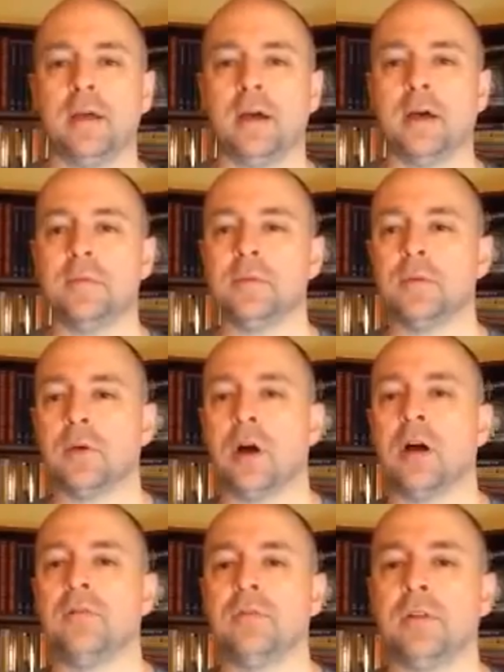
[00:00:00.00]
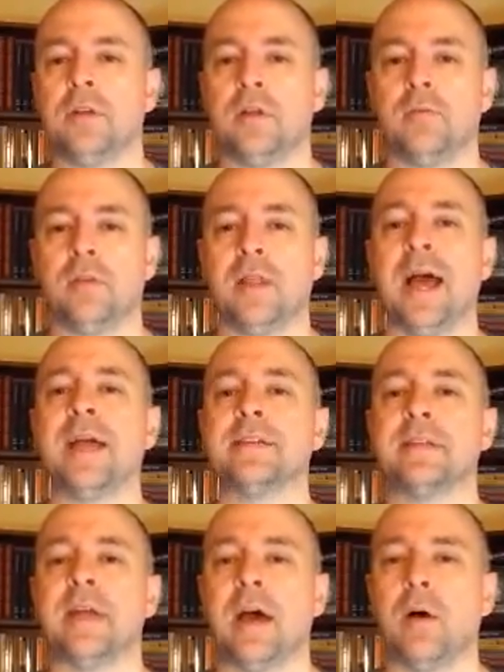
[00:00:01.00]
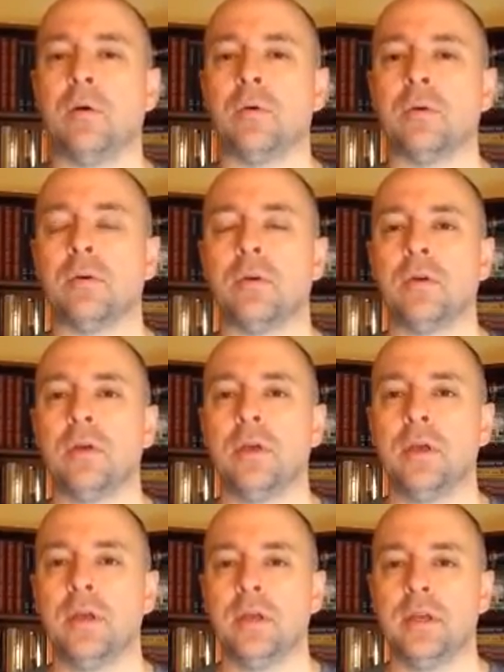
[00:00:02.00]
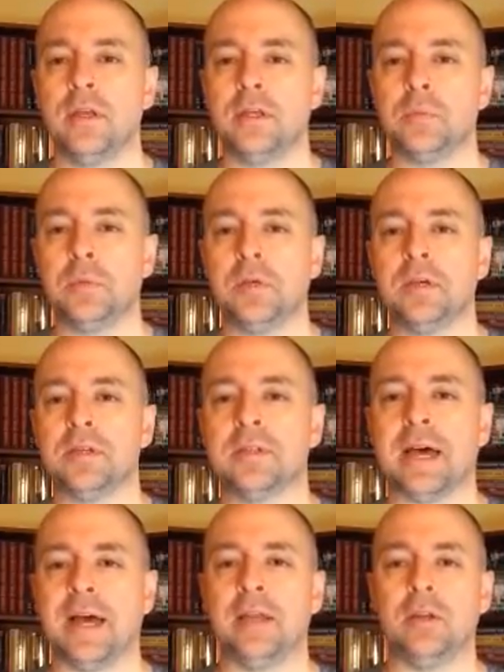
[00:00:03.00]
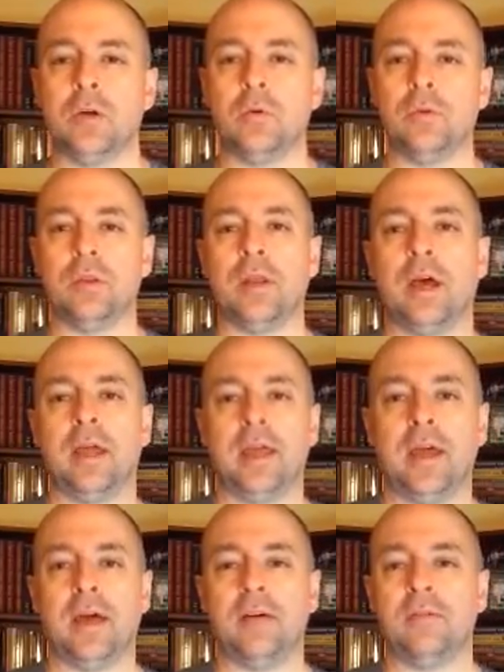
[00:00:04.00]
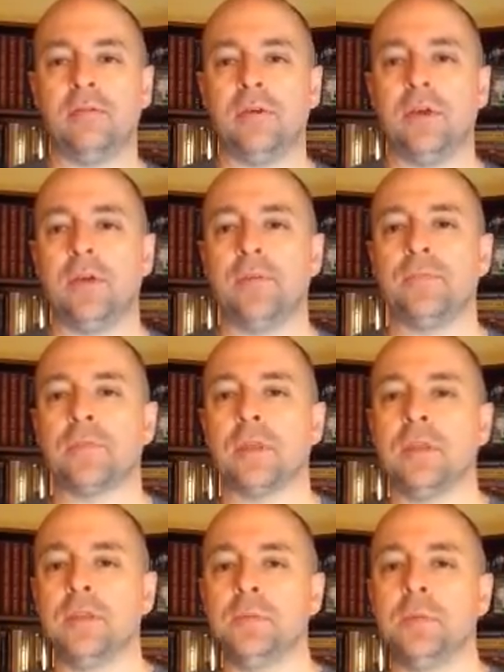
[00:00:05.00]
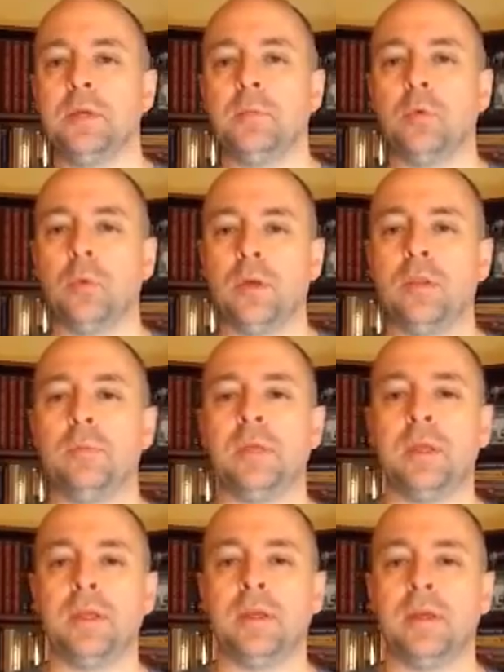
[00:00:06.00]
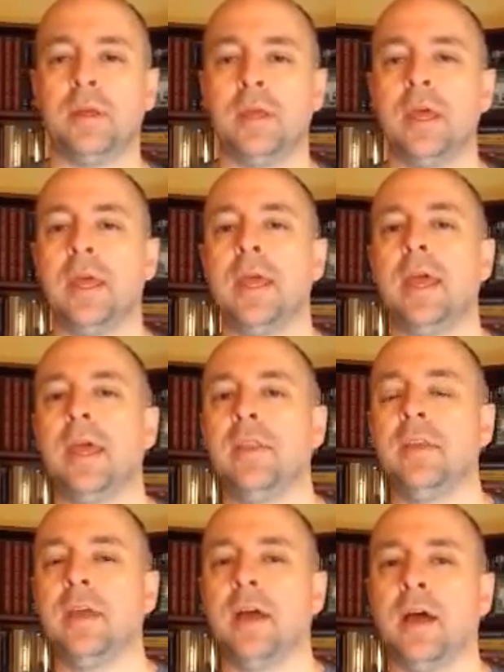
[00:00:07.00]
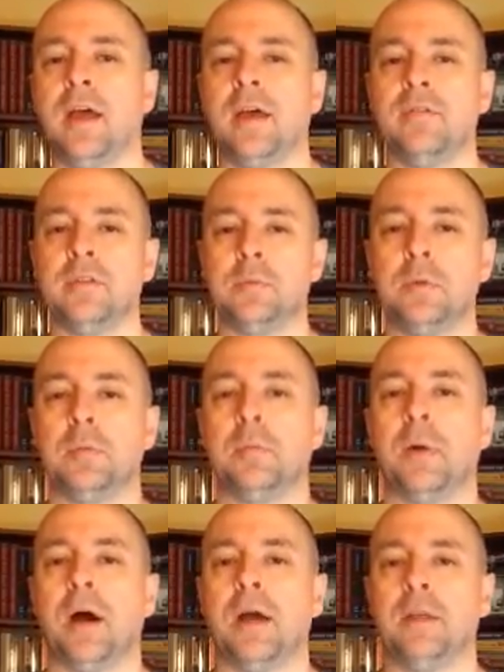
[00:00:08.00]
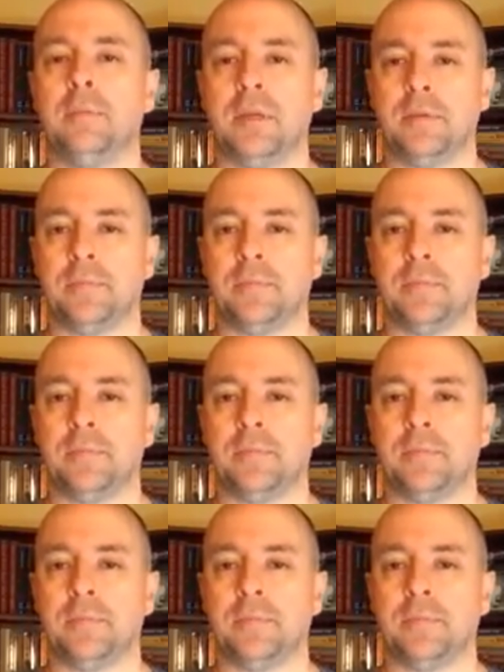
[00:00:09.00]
I'm so confident and relaxed now is because I know that I have these people with me, and I have these people behind me,